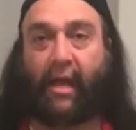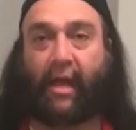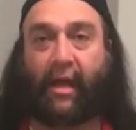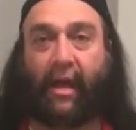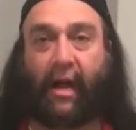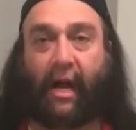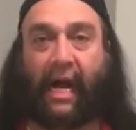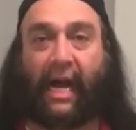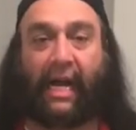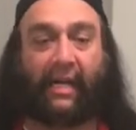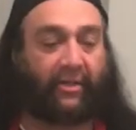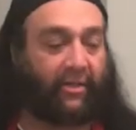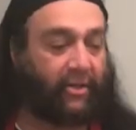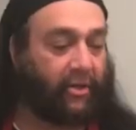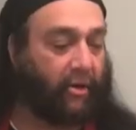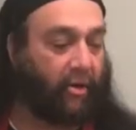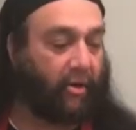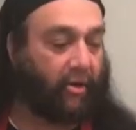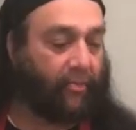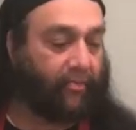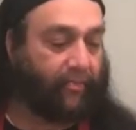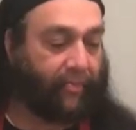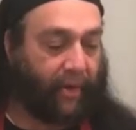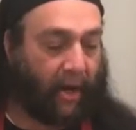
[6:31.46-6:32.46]
Alright,
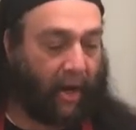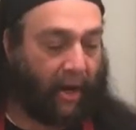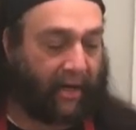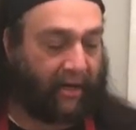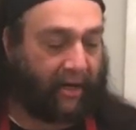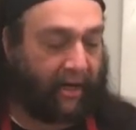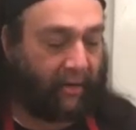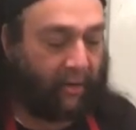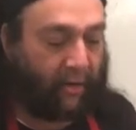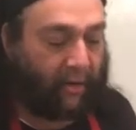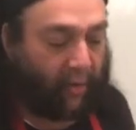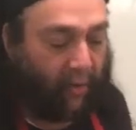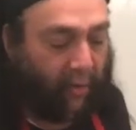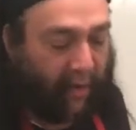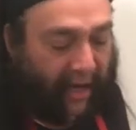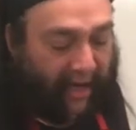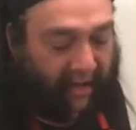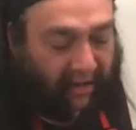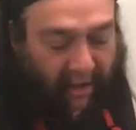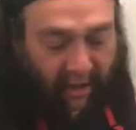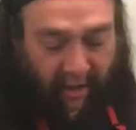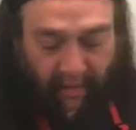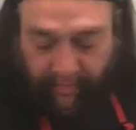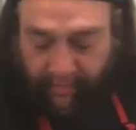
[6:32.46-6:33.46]
so all I did is
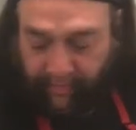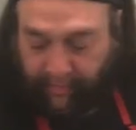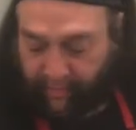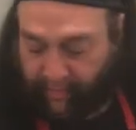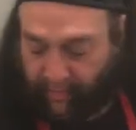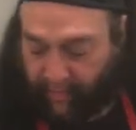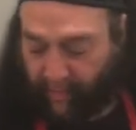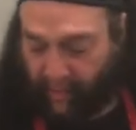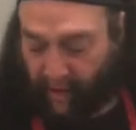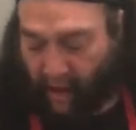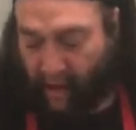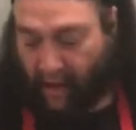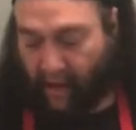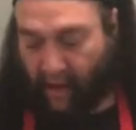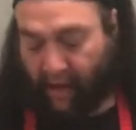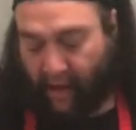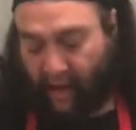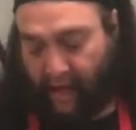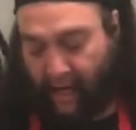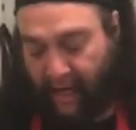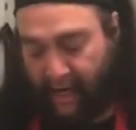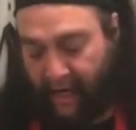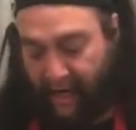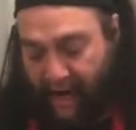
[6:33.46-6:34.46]
rinse.
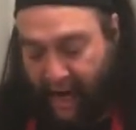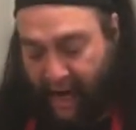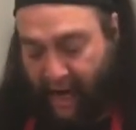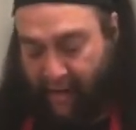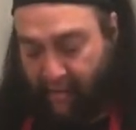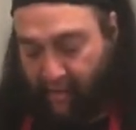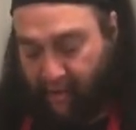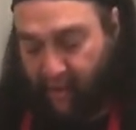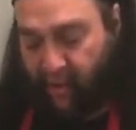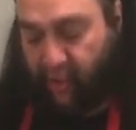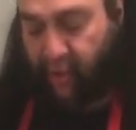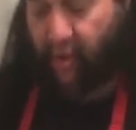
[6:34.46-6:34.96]
And now I want to